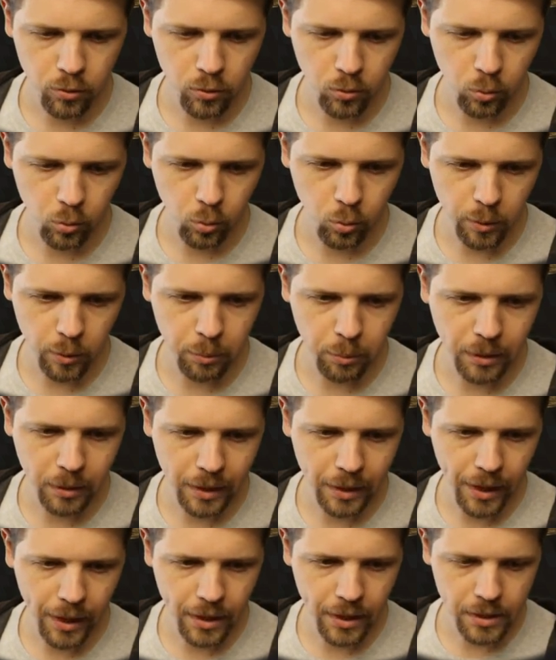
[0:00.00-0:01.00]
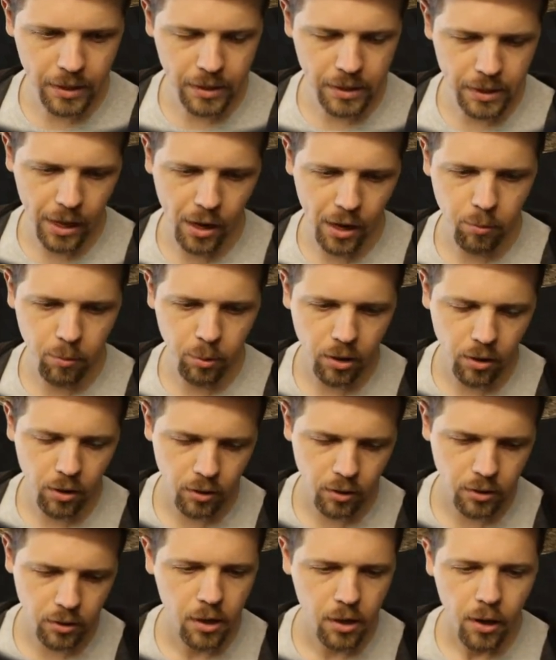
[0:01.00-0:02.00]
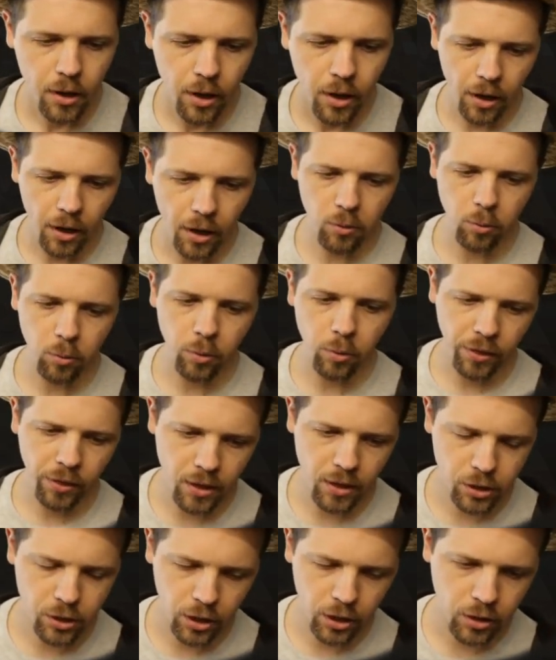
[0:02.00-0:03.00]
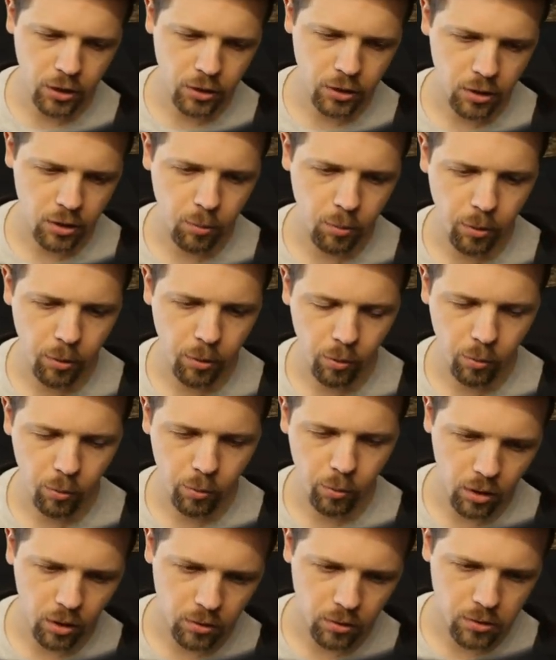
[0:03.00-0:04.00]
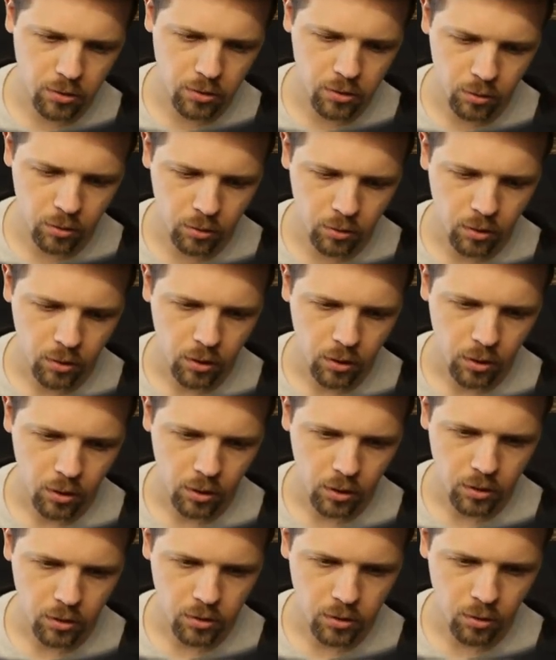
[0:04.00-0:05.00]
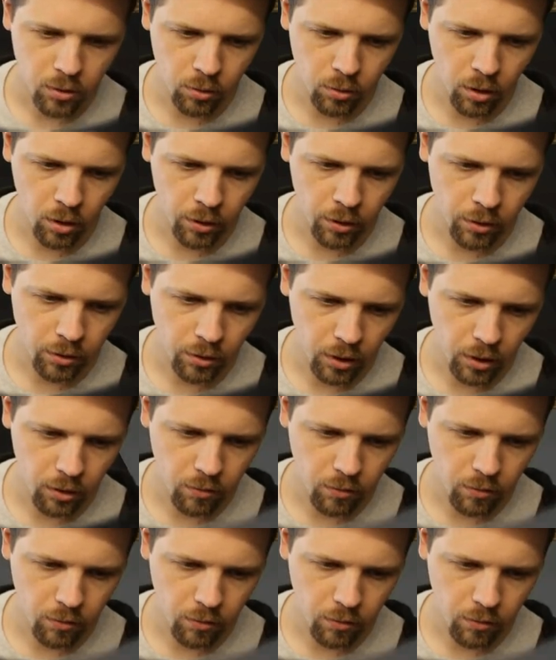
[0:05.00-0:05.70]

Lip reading: wood planks can be cut. And with that change, the burnt wood also is no longer a